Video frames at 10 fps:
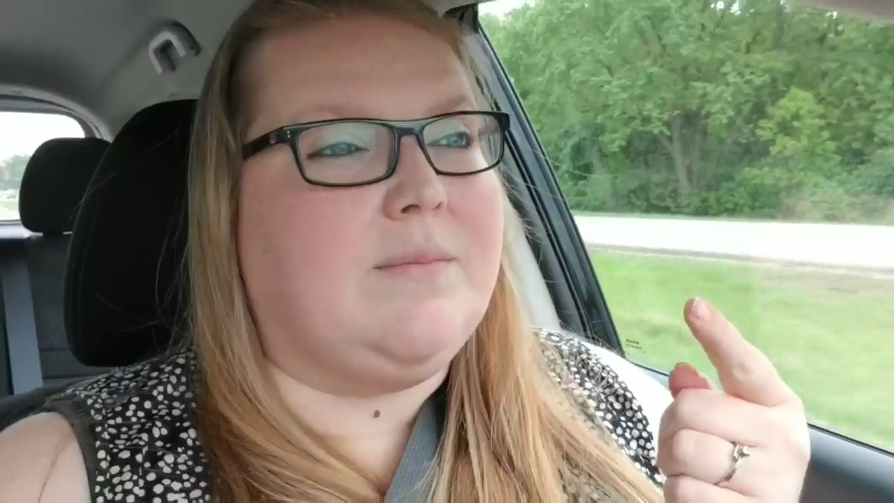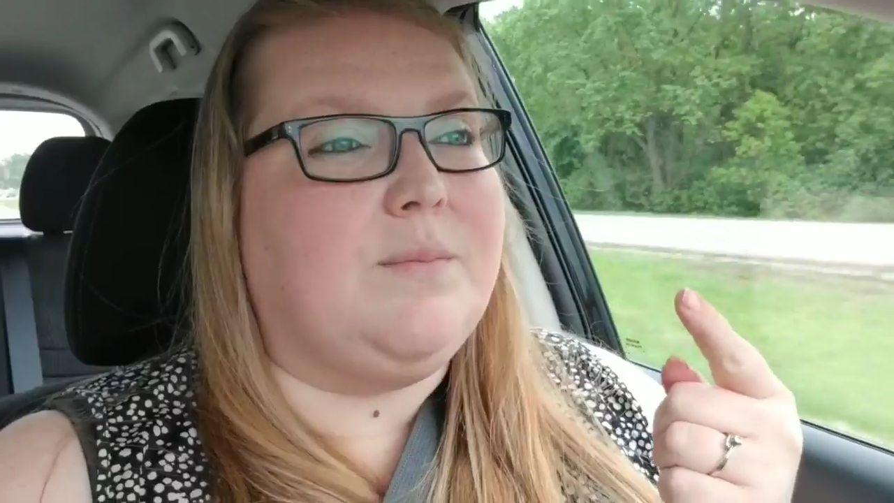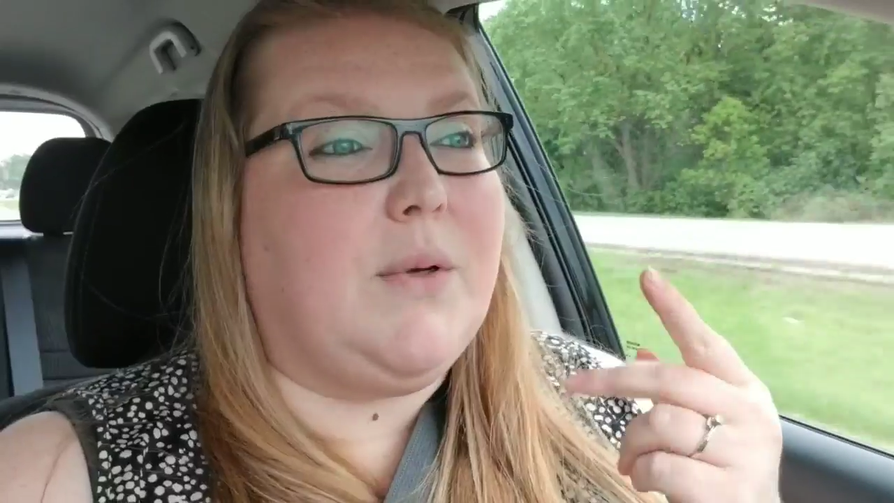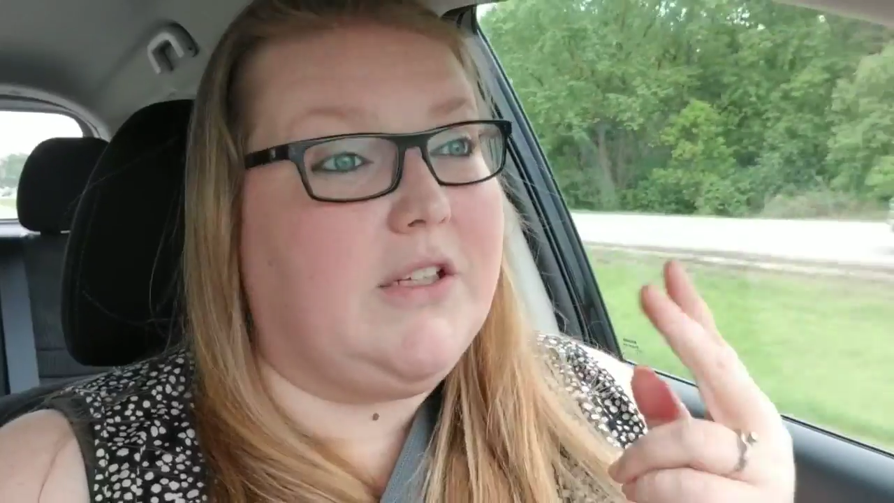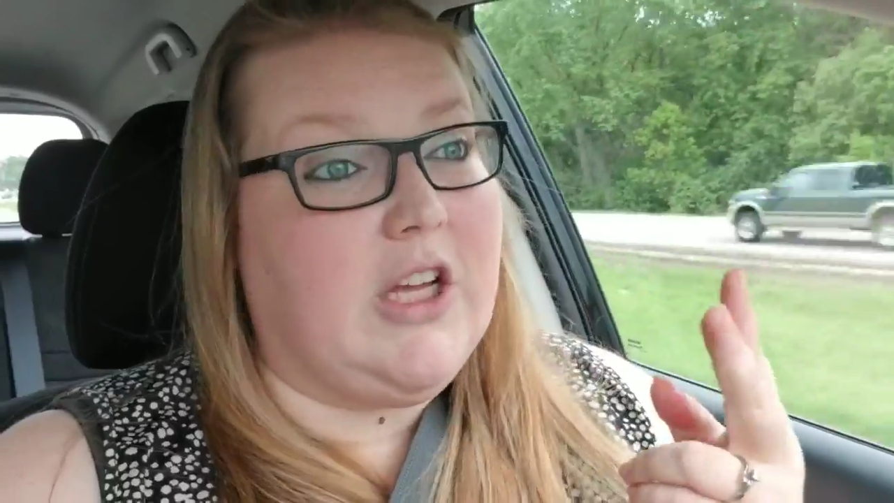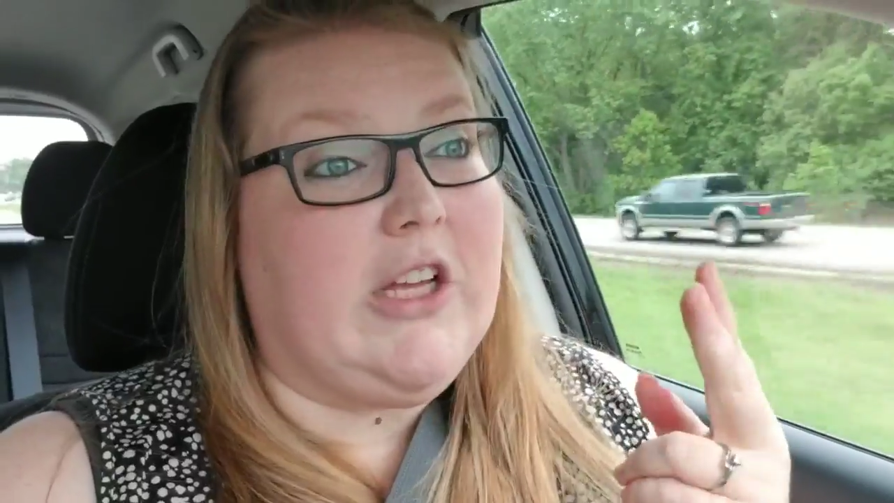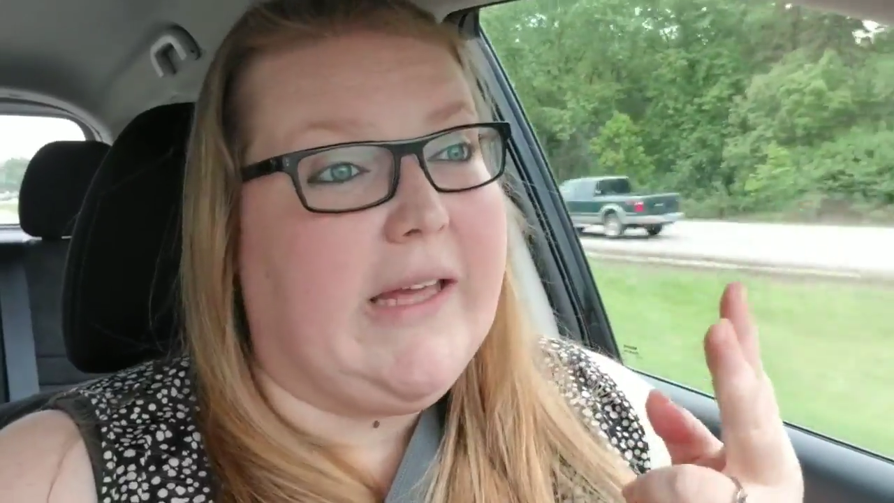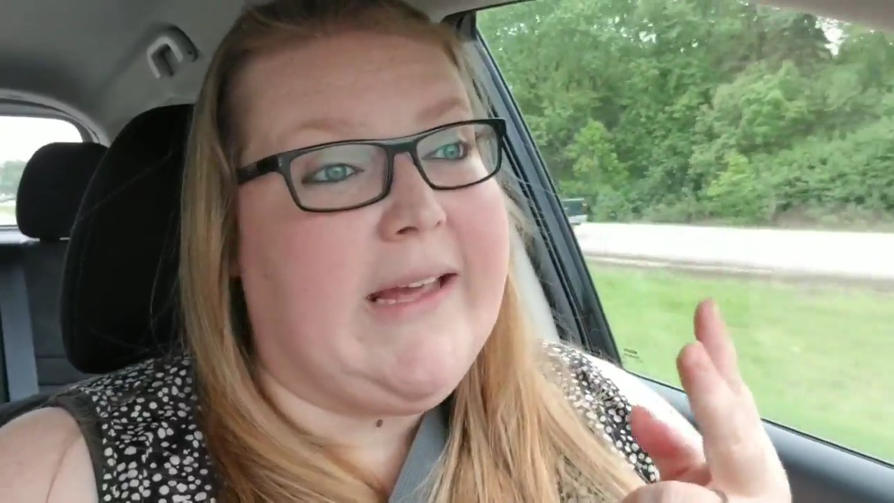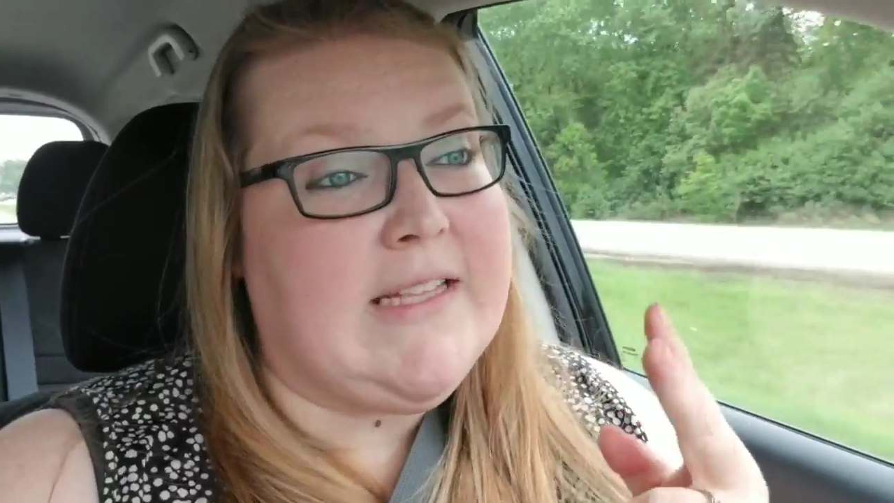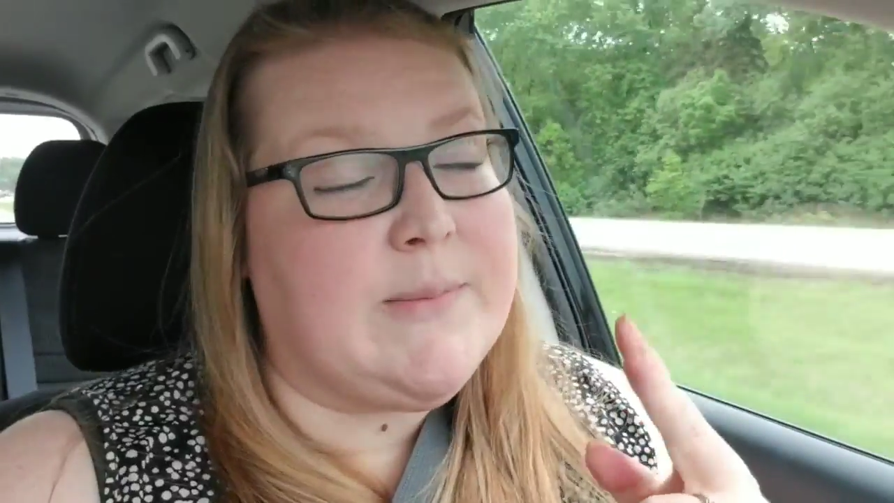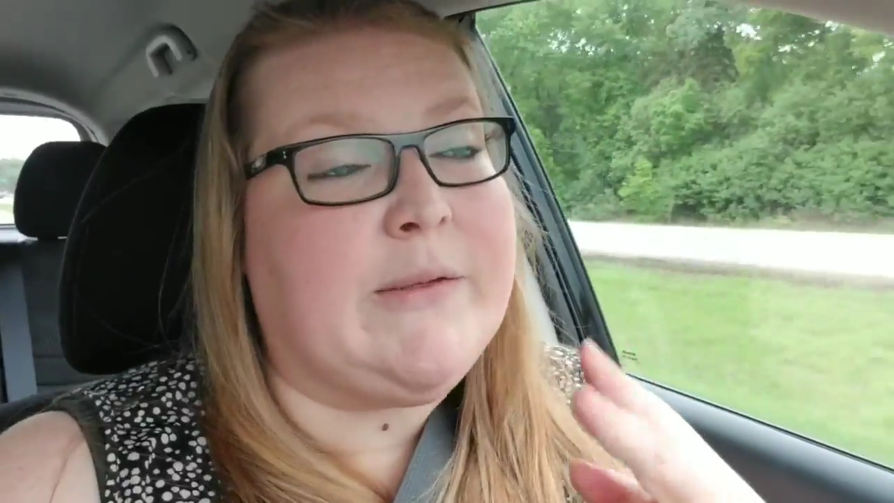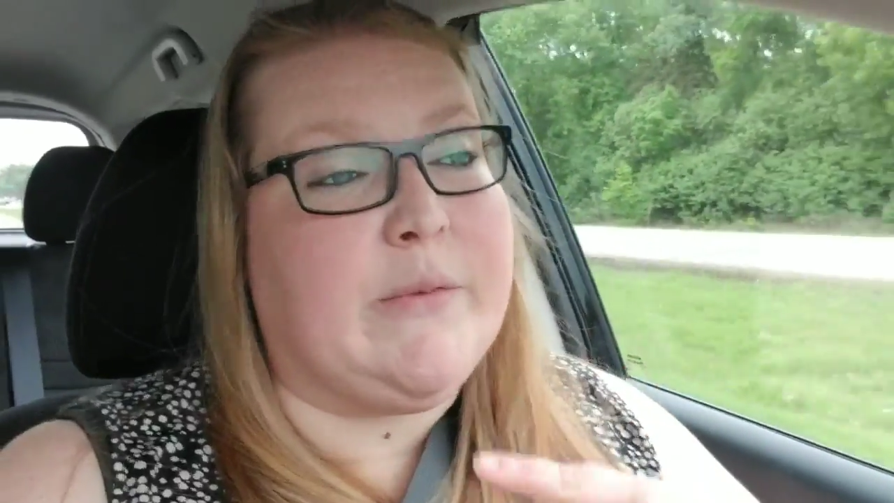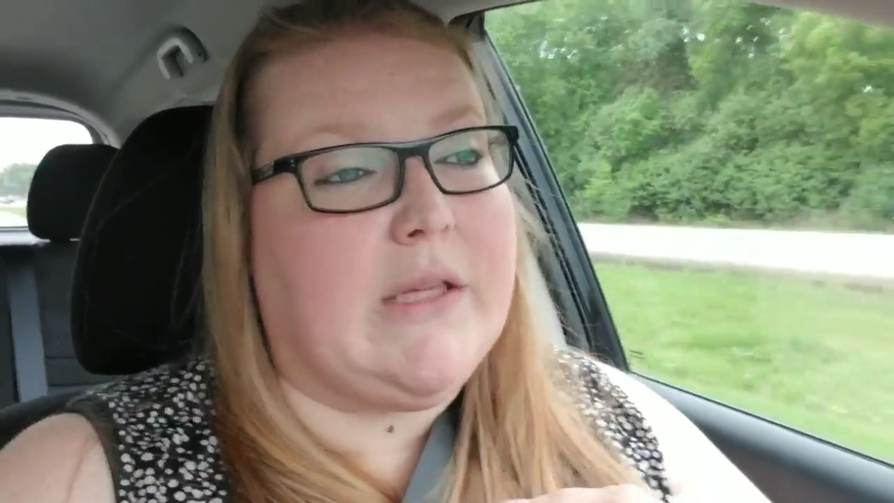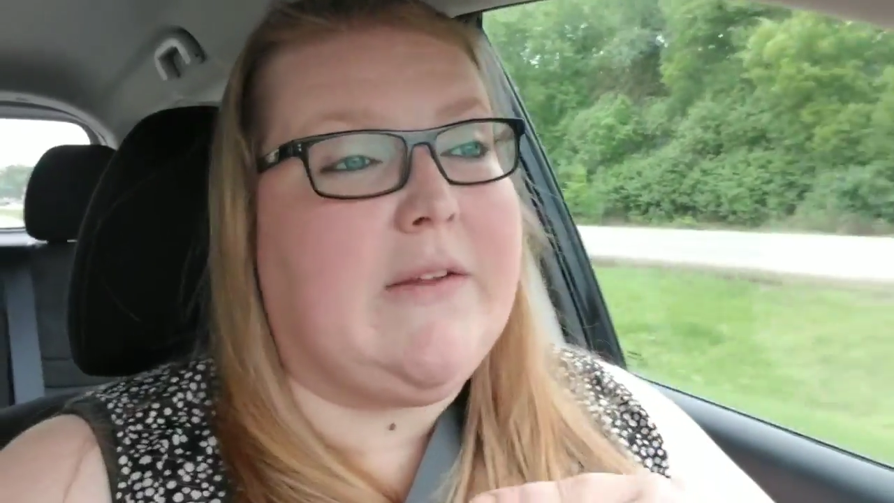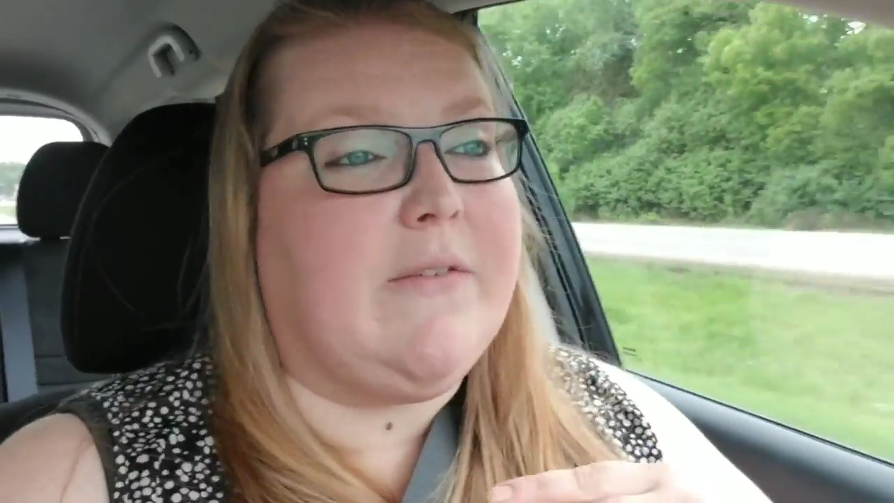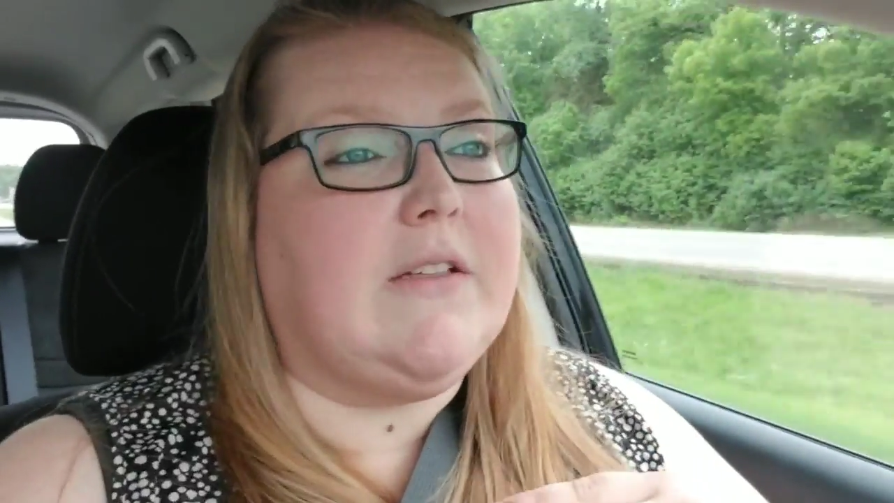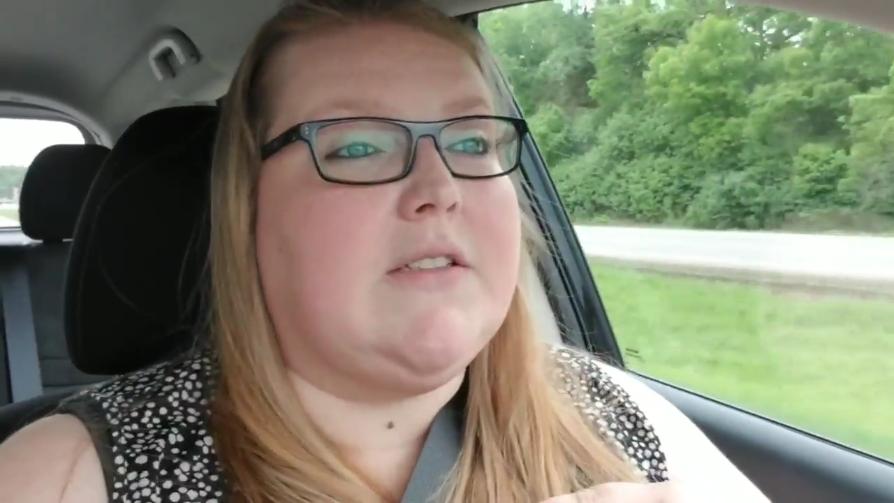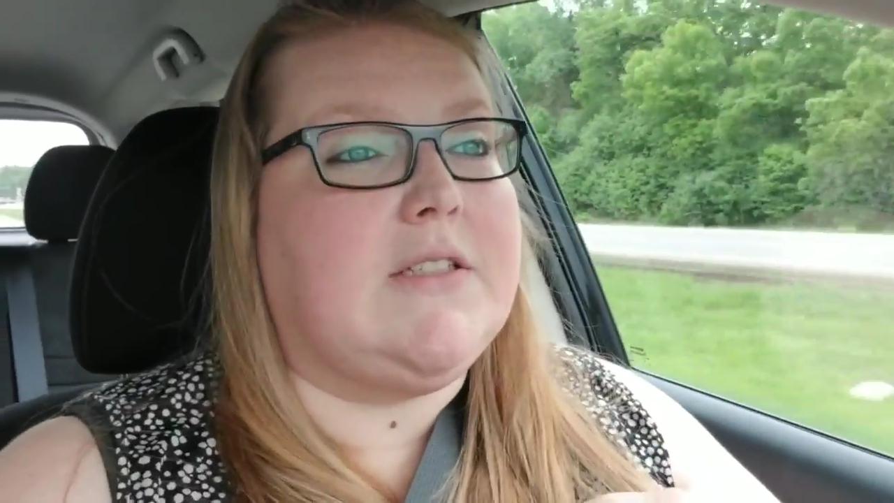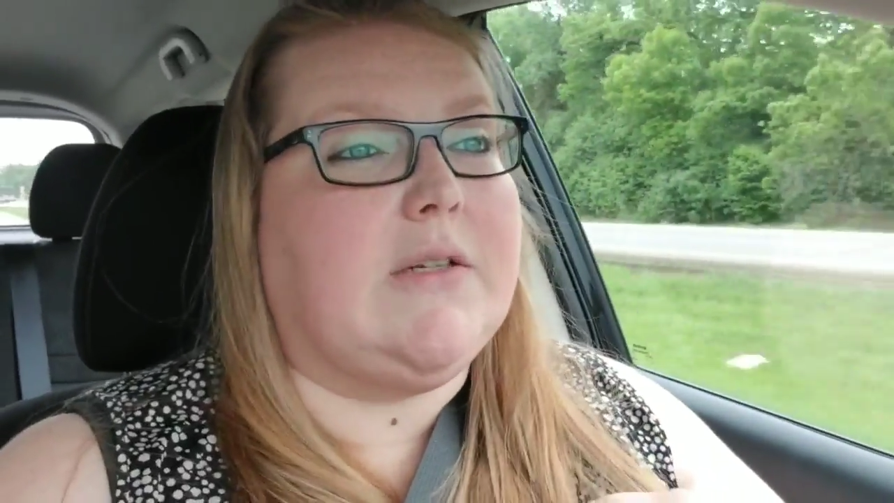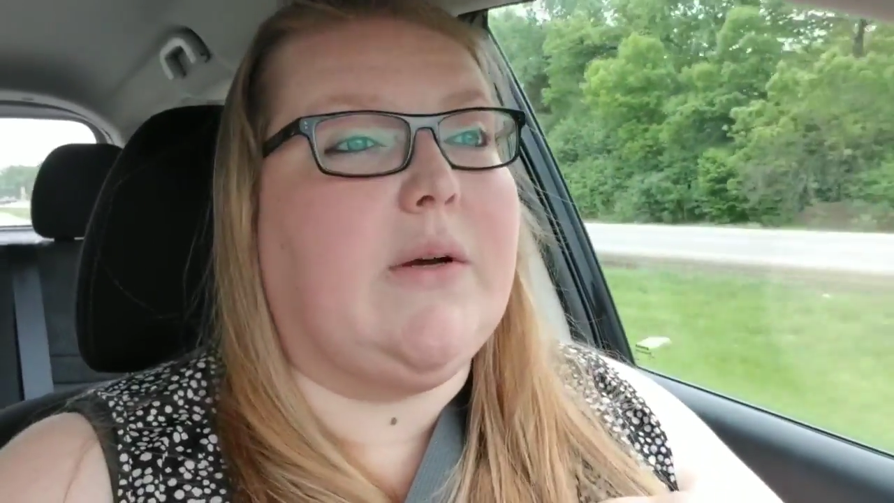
but cooking has been really fun too,